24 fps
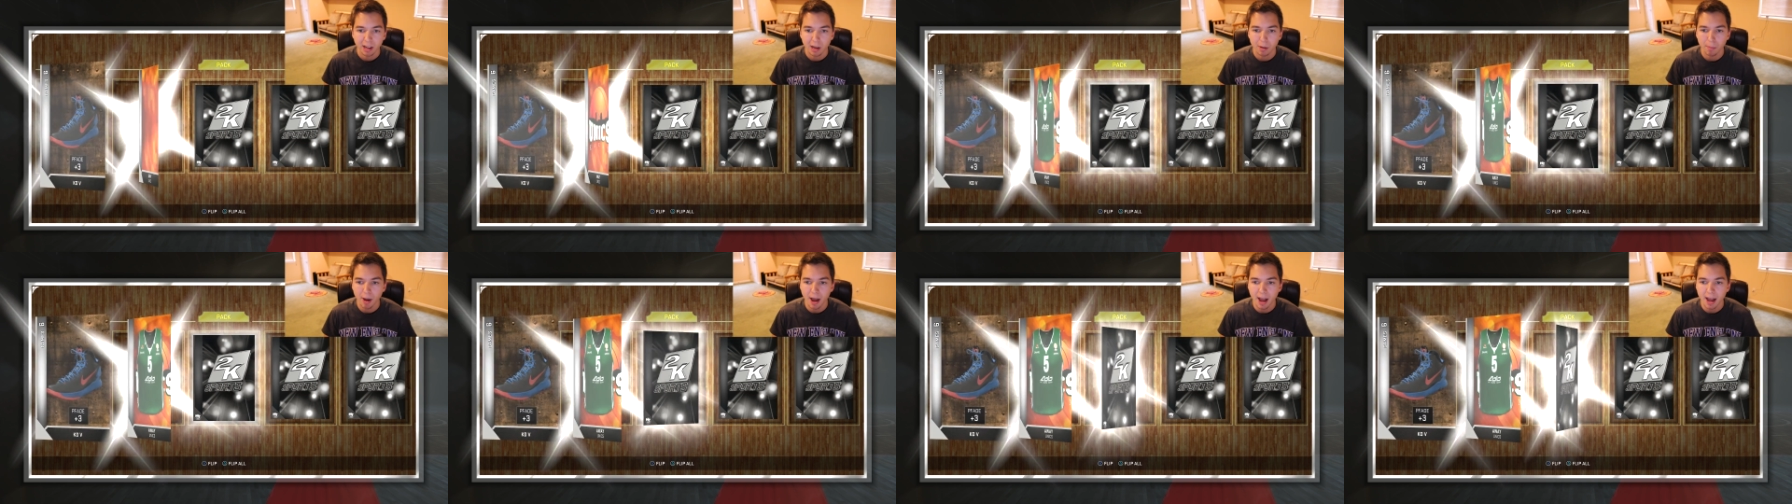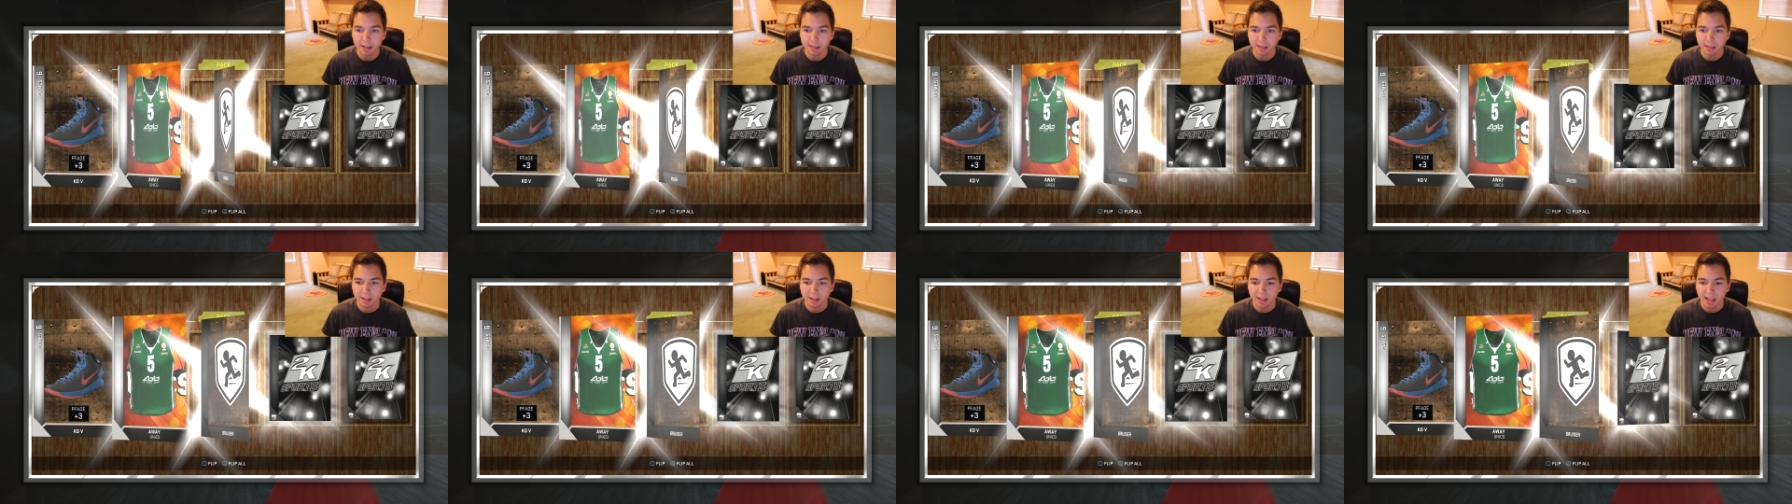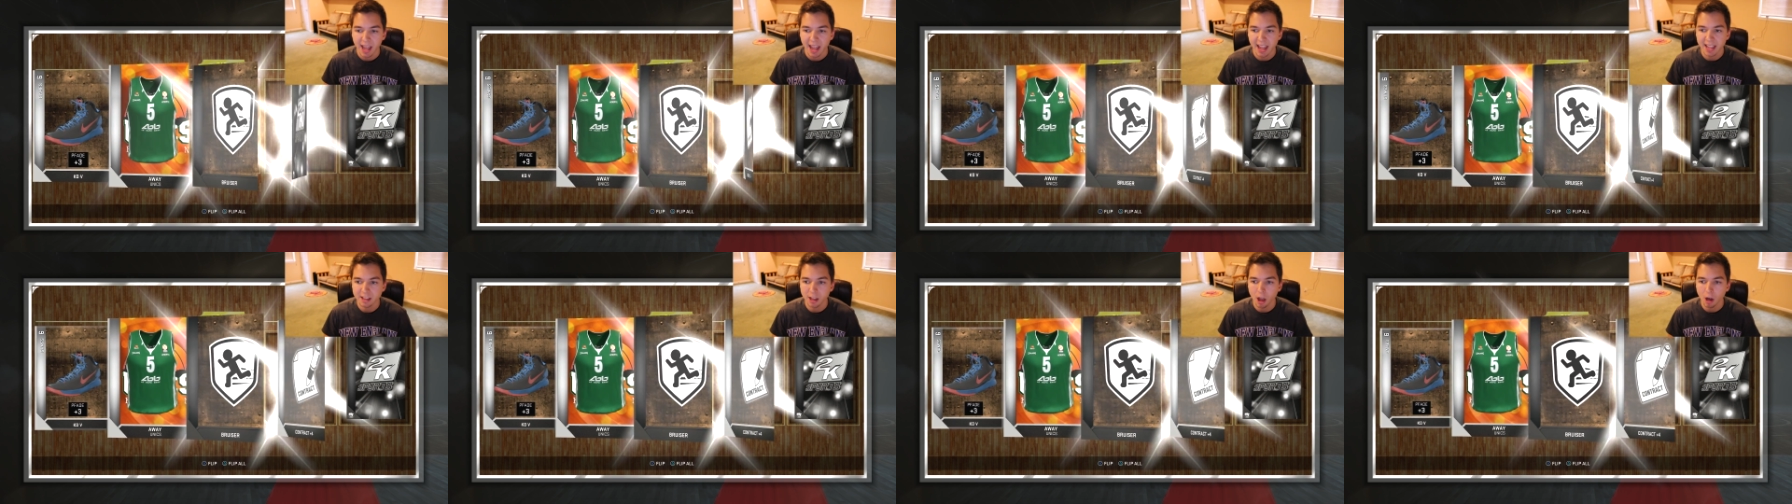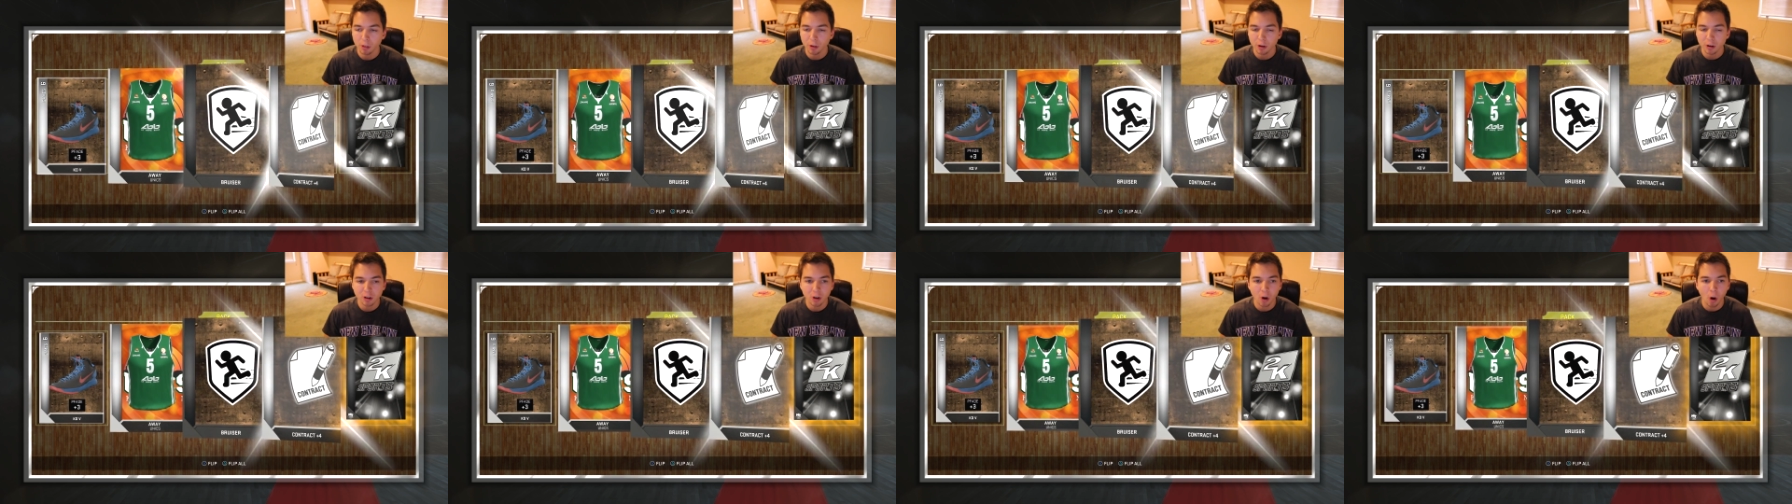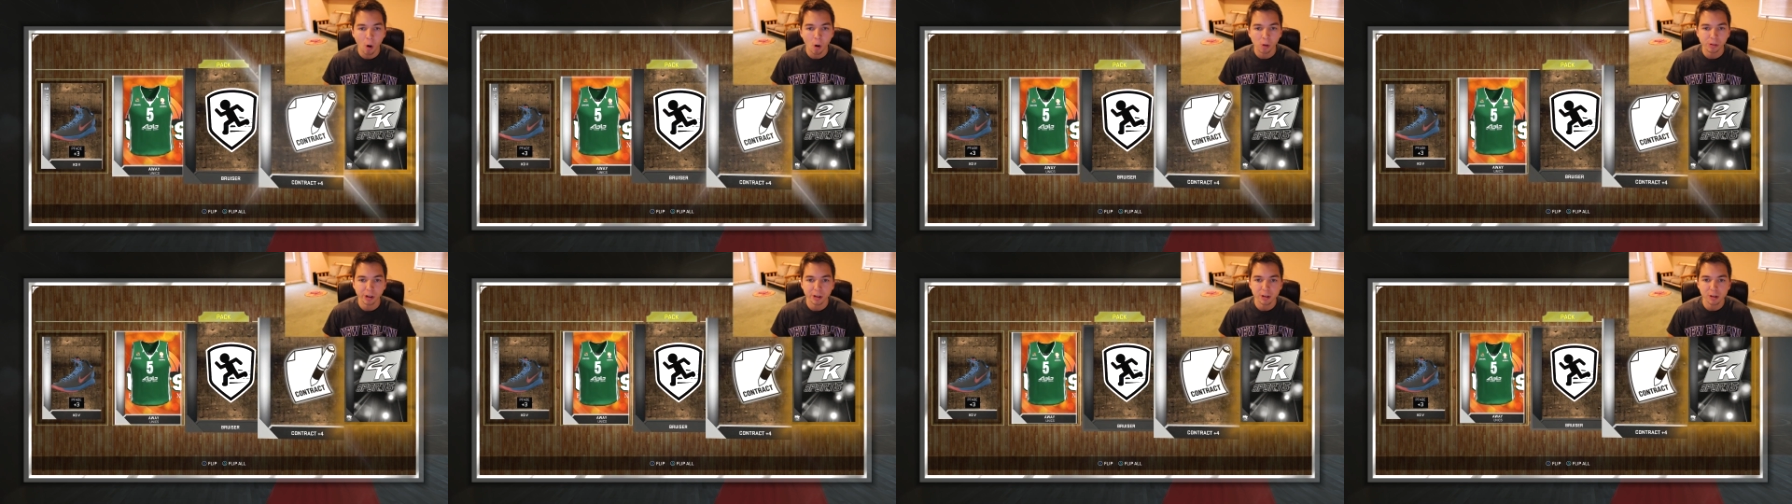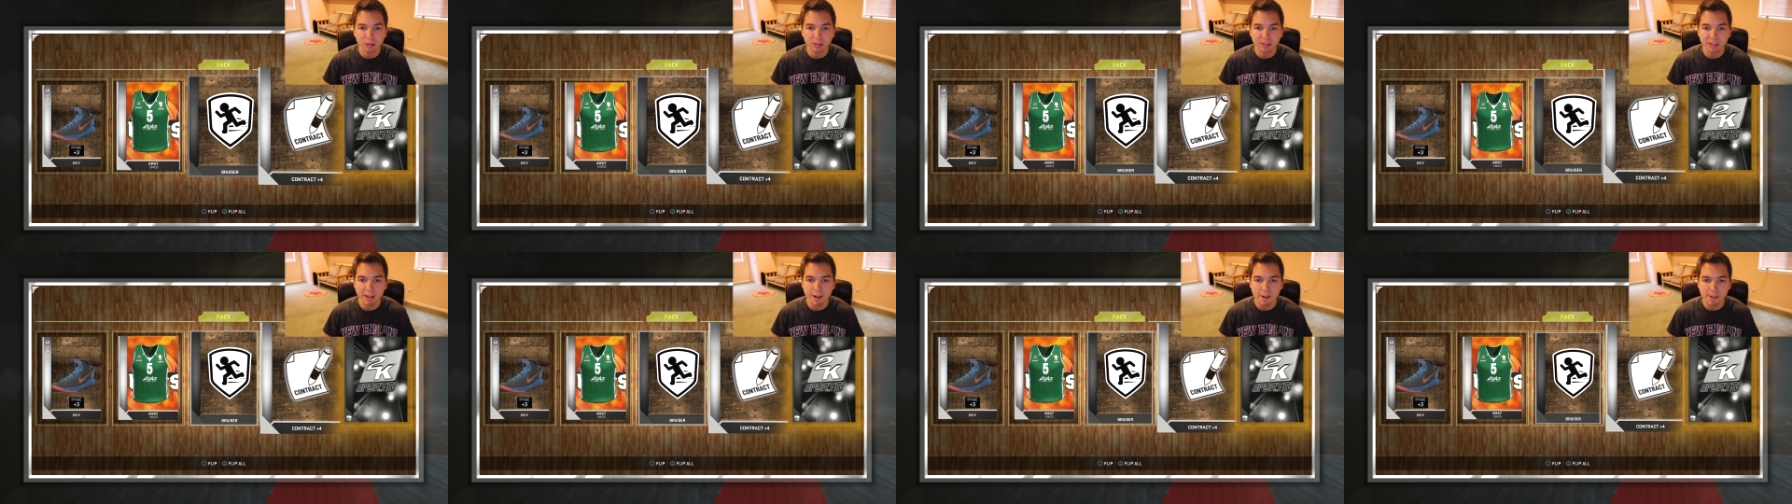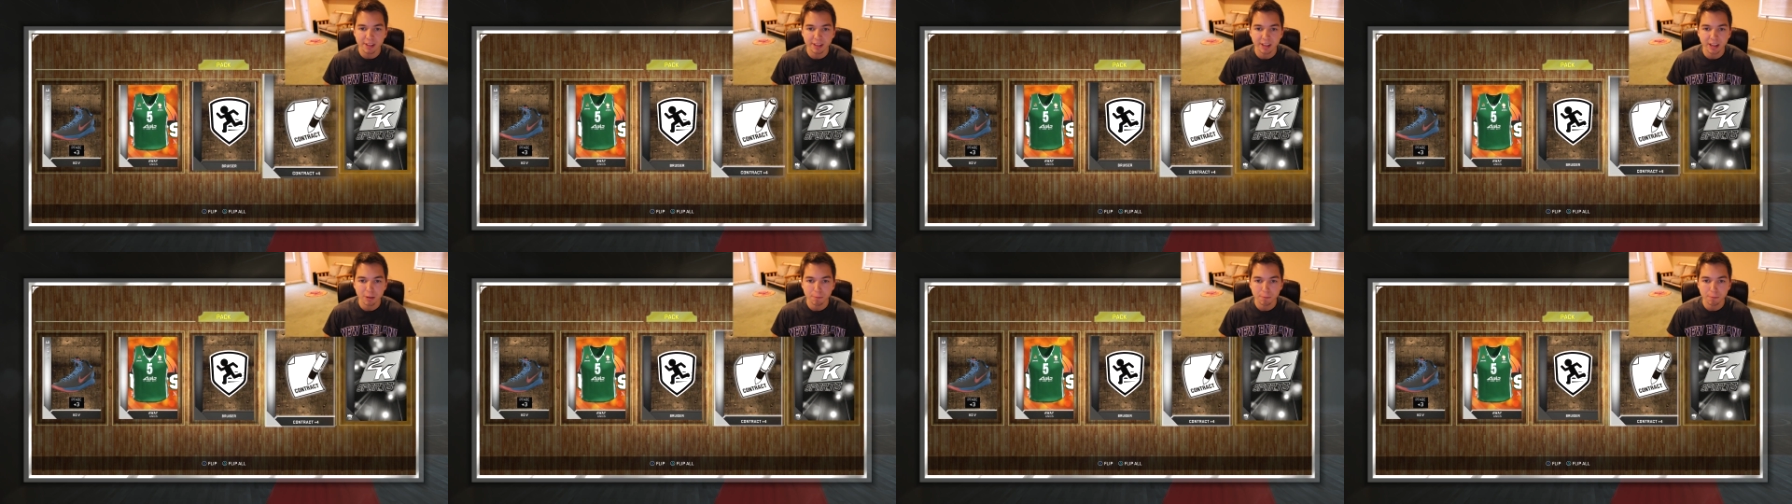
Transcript: Come on. Another gold. Are you serious?